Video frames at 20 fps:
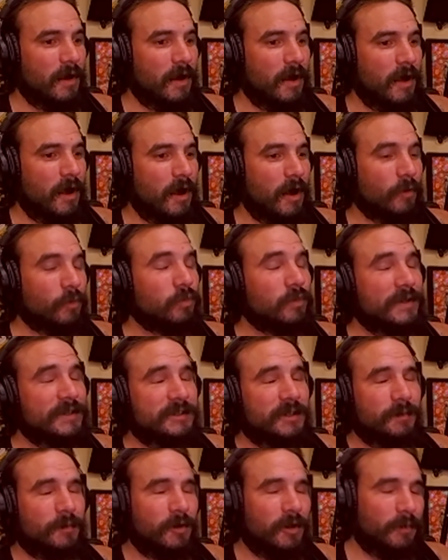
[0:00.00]
a
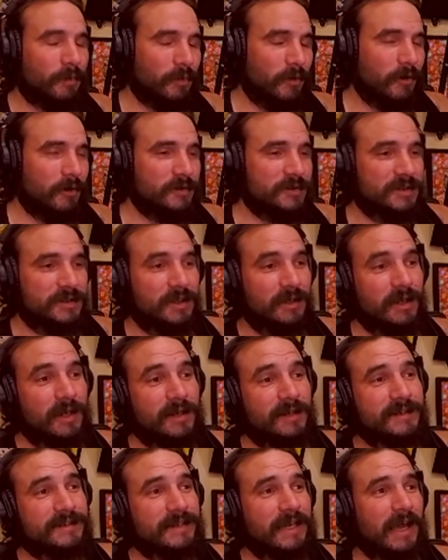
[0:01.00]
reasonable approach to letting
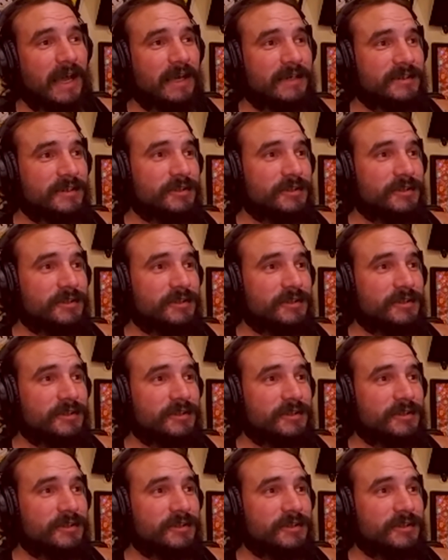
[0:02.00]
these guys